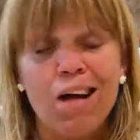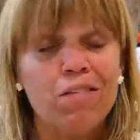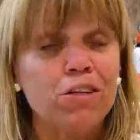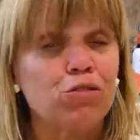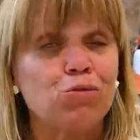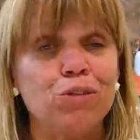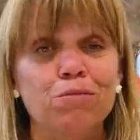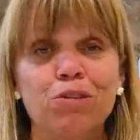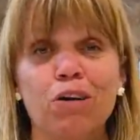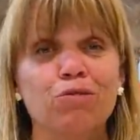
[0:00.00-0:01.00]
I think the cream
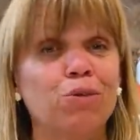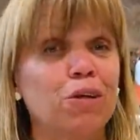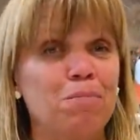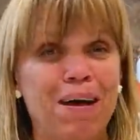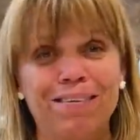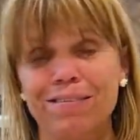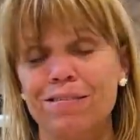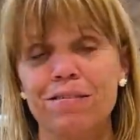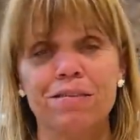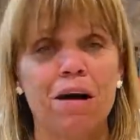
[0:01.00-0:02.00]
sauce really
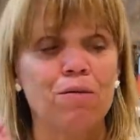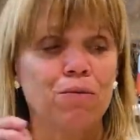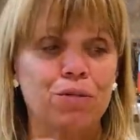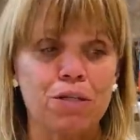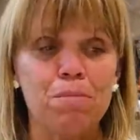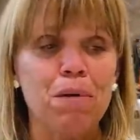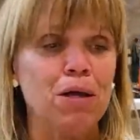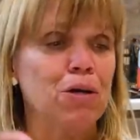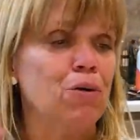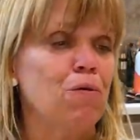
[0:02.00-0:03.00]
balances out the
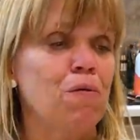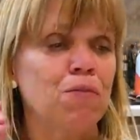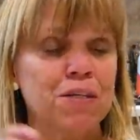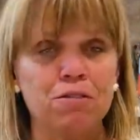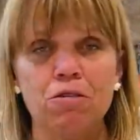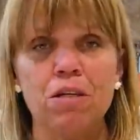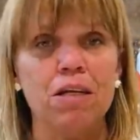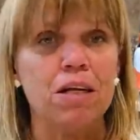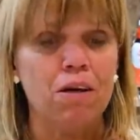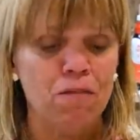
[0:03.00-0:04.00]
tomato, the
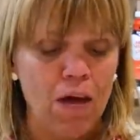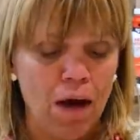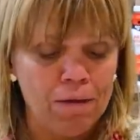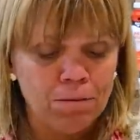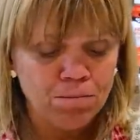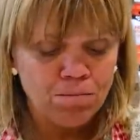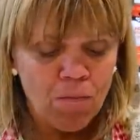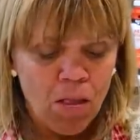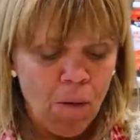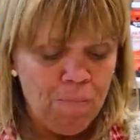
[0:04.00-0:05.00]
acidity of that.
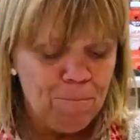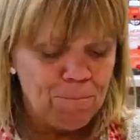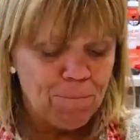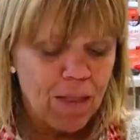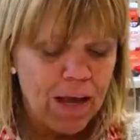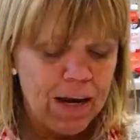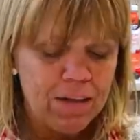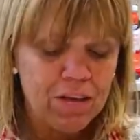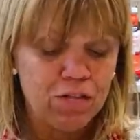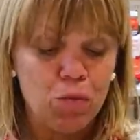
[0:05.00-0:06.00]
And I
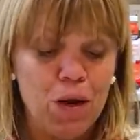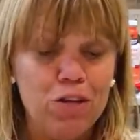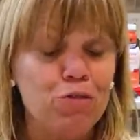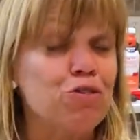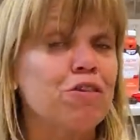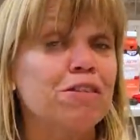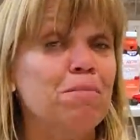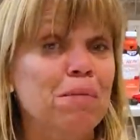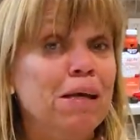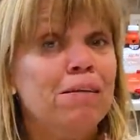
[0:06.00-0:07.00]
think the way you cook the
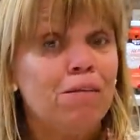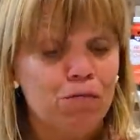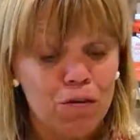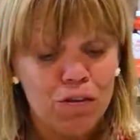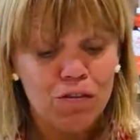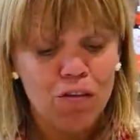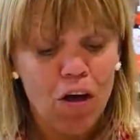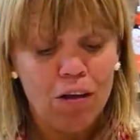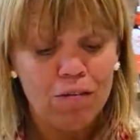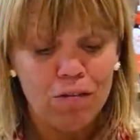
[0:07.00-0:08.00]
meat for this
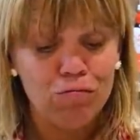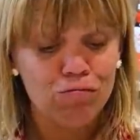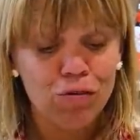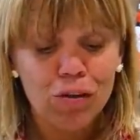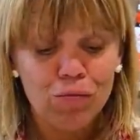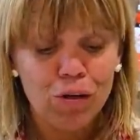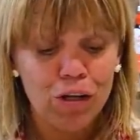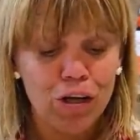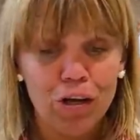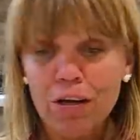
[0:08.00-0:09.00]
sauce is really,
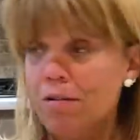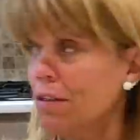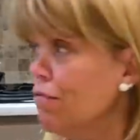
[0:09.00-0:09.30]
really good.